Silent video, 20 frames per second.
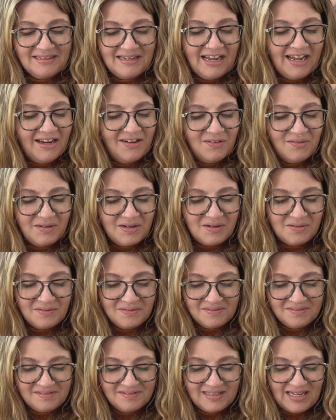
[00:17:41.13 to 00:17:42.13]
don't know.
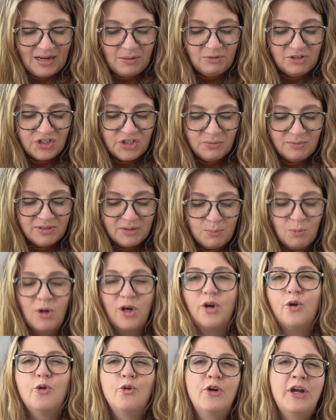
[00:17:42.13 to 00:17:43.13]
I wish it was more
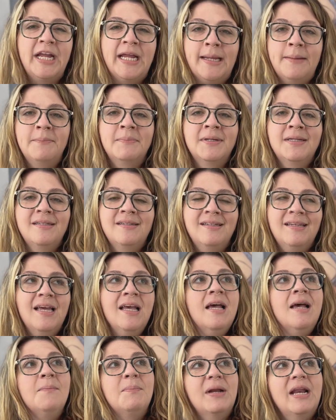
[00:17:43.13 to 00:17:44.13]
cream,
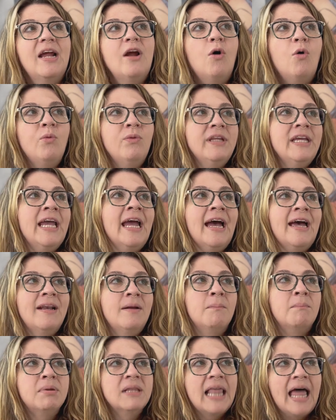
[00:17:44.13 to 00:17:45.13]
but I only
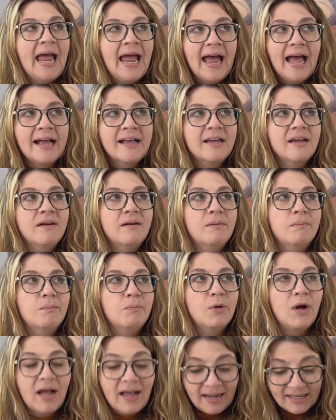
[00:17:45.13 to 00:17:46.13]
had black.
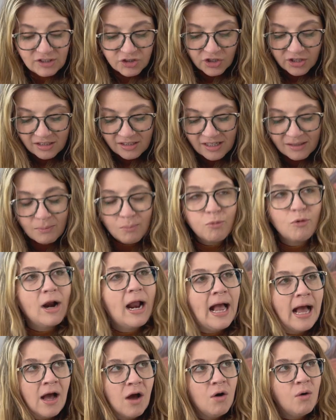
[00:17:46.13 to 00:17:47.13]
I should have done
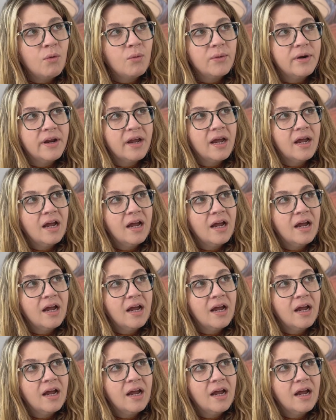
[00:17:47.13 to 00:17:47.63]
brown.